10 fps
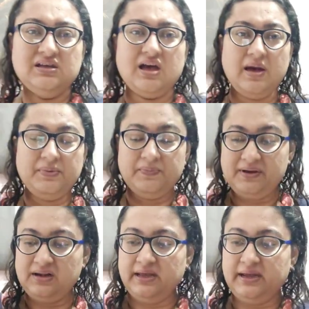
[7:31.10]
I'm a bit
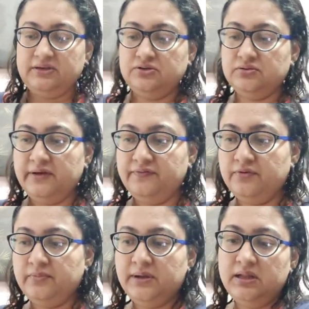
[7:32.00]
late today for
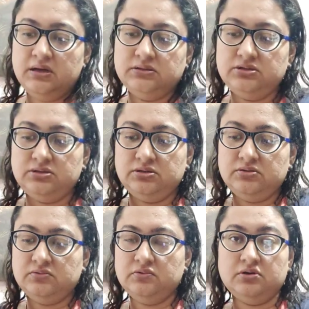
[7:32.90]
my lunch,
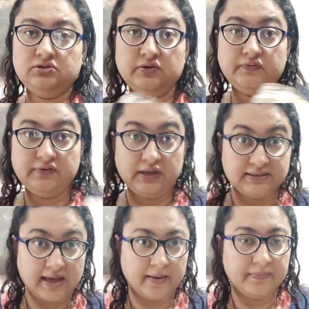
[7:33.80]
so lots of things
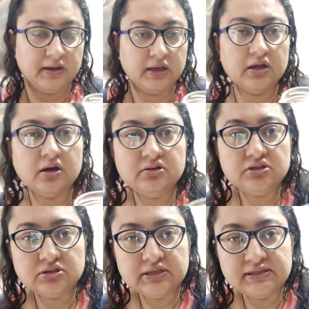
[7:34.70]
happening around.
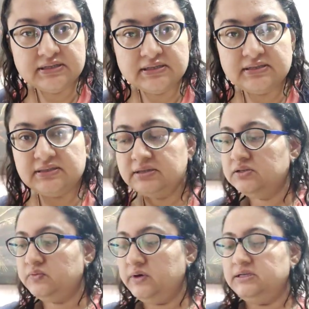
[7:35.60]
So this is the
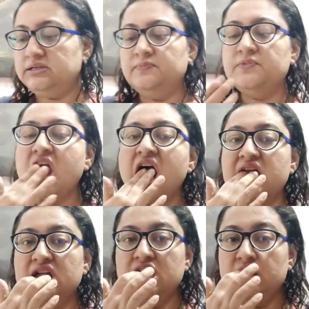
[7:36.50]
sweet
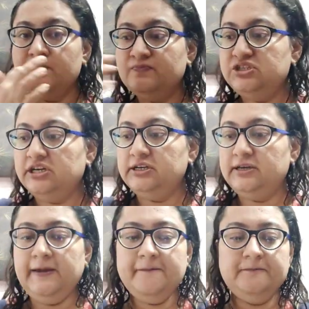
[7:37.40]

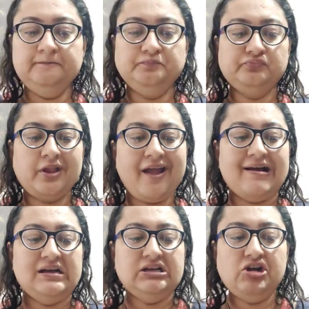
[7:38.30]
chutney
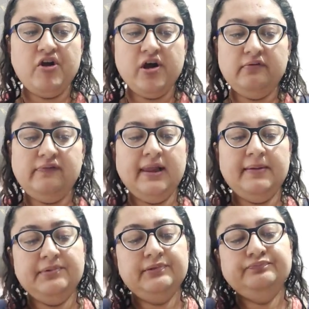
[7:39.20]
of
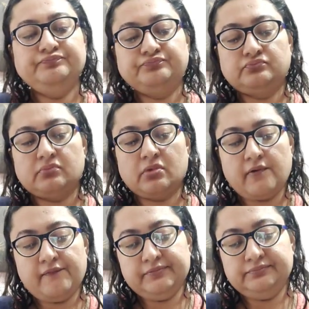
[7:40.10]
lemon.
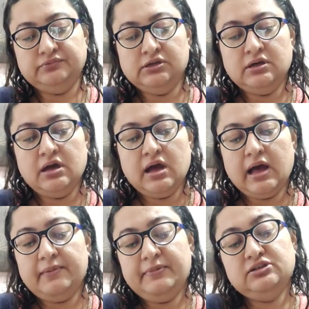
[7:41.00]

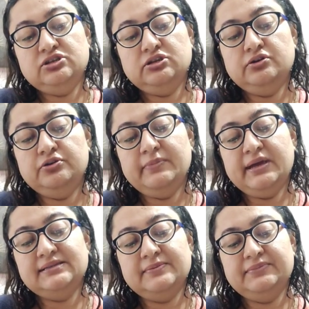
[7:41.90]
I'm actually going to make
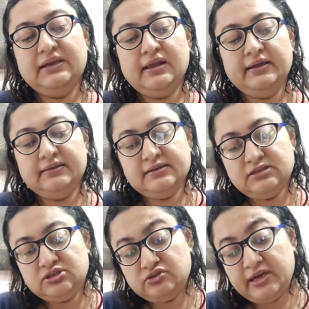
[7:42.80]
something like this
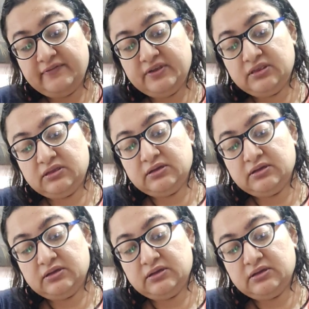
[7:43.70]
today with